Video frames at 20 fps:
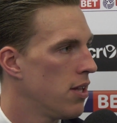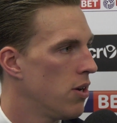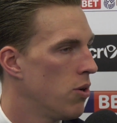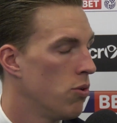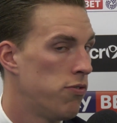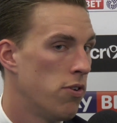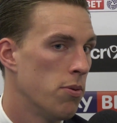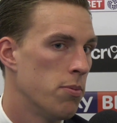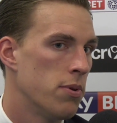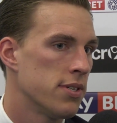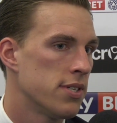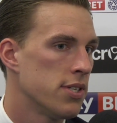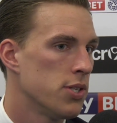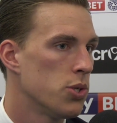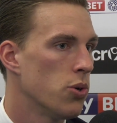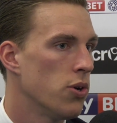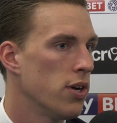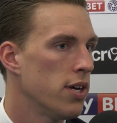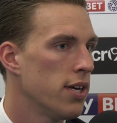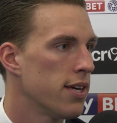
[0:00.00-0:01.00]
all footballers
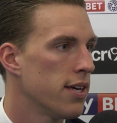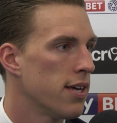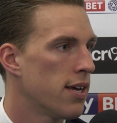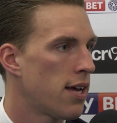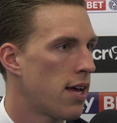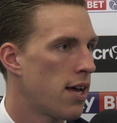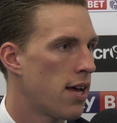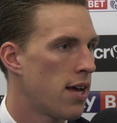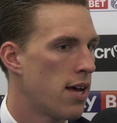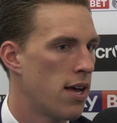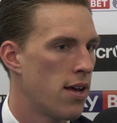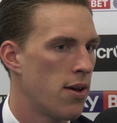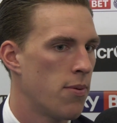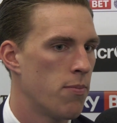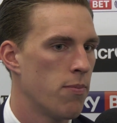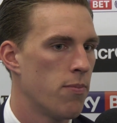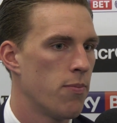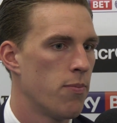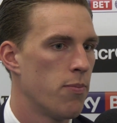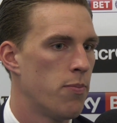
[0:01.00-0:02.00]
enjoy.
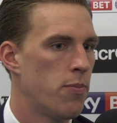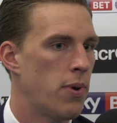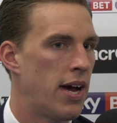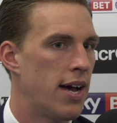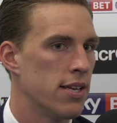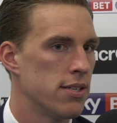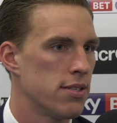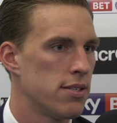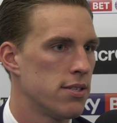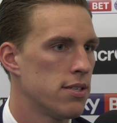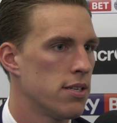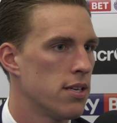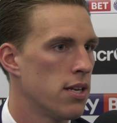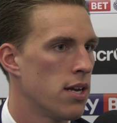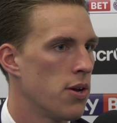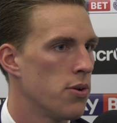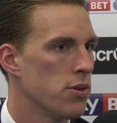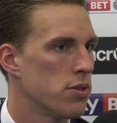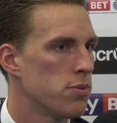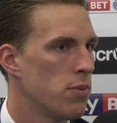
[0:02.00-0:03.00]
But as you
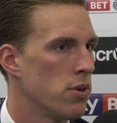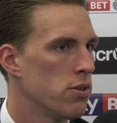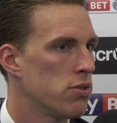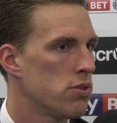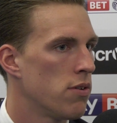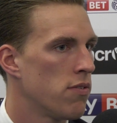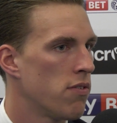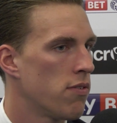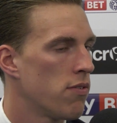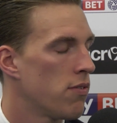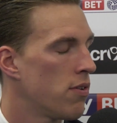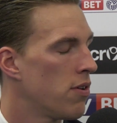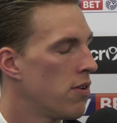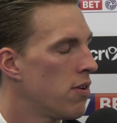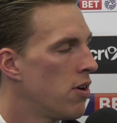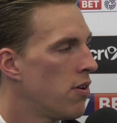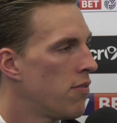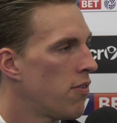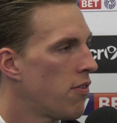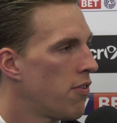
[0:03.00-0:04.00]
know, as most
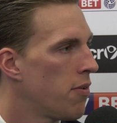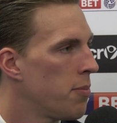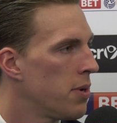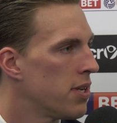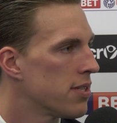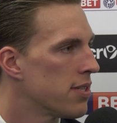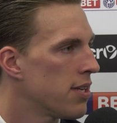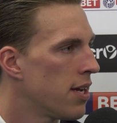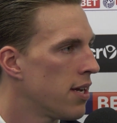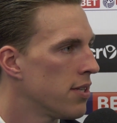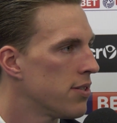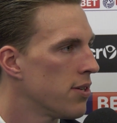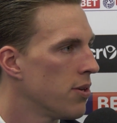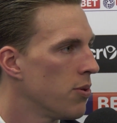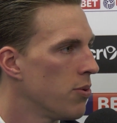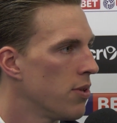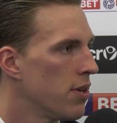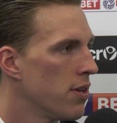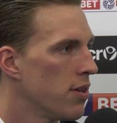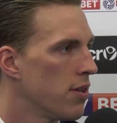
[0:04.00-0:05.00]
other footballers say
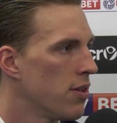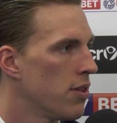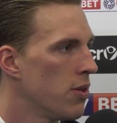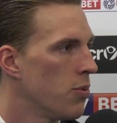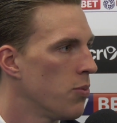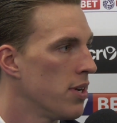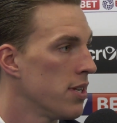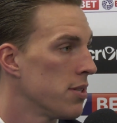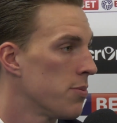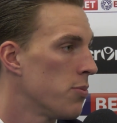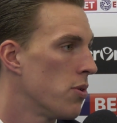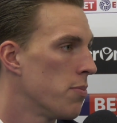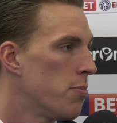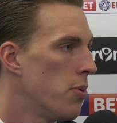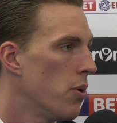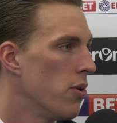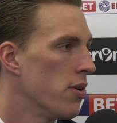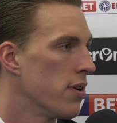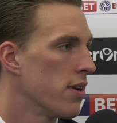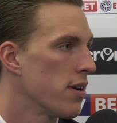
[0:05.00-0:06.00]
too, the win is more
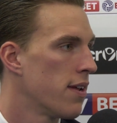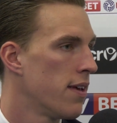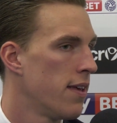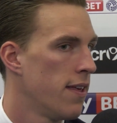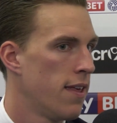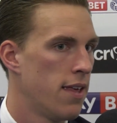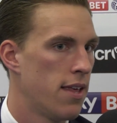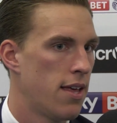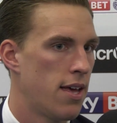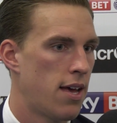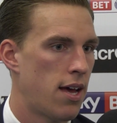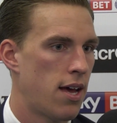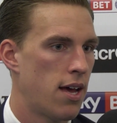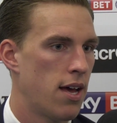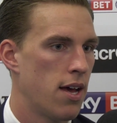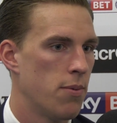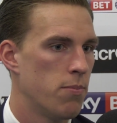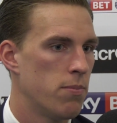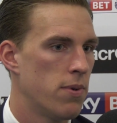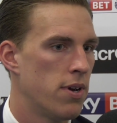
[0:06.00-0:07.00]
important.
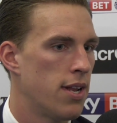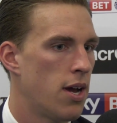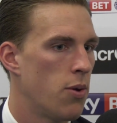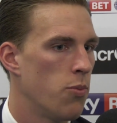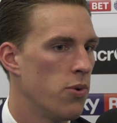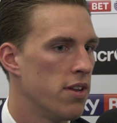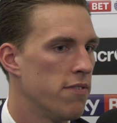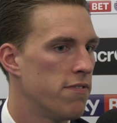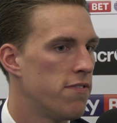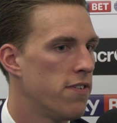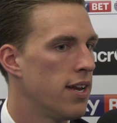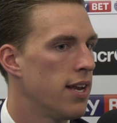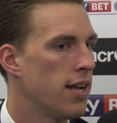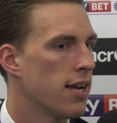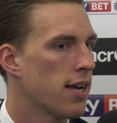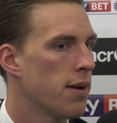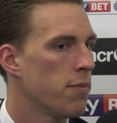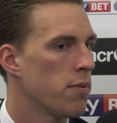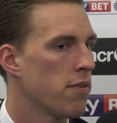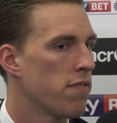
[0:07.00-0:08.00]
And that winning
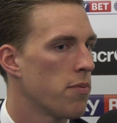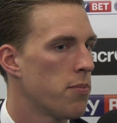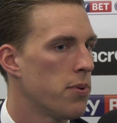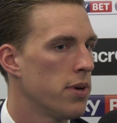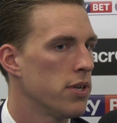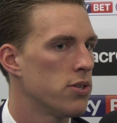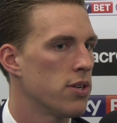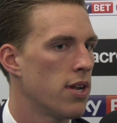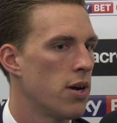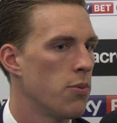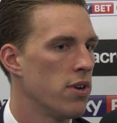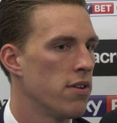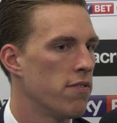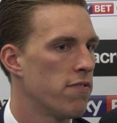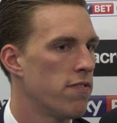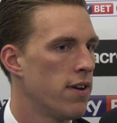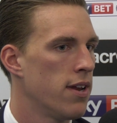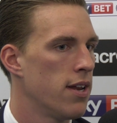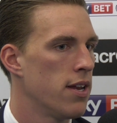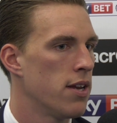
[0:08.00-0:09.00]
feeling coming off the pitch, that winning
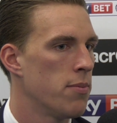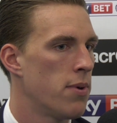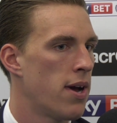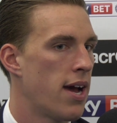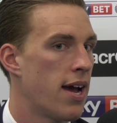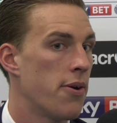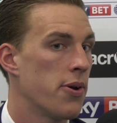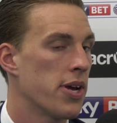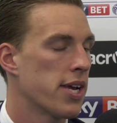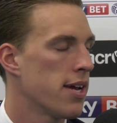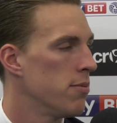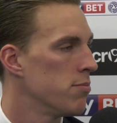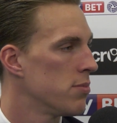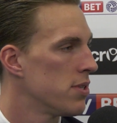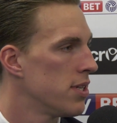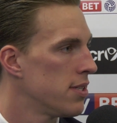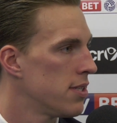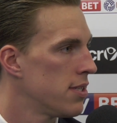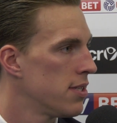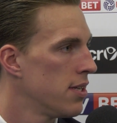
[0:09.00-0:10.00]
feeling, no matter how it
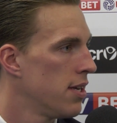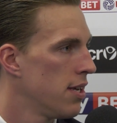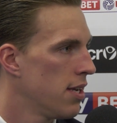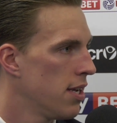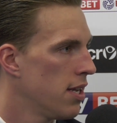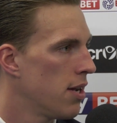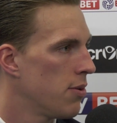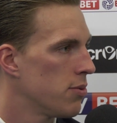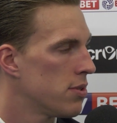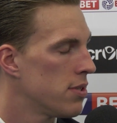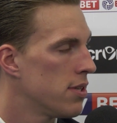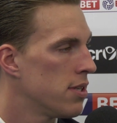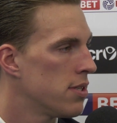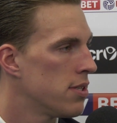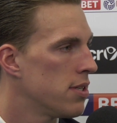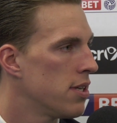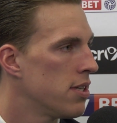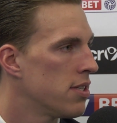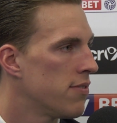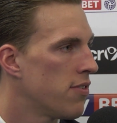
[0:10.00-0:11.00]
comes, is
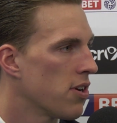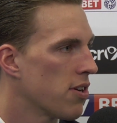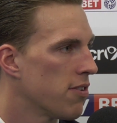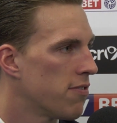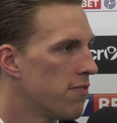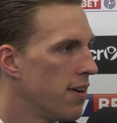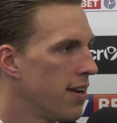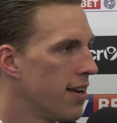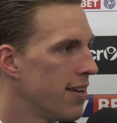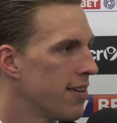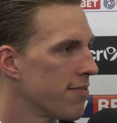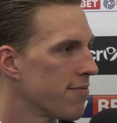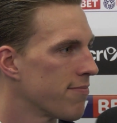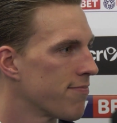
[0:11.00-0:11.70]
a very good feeling.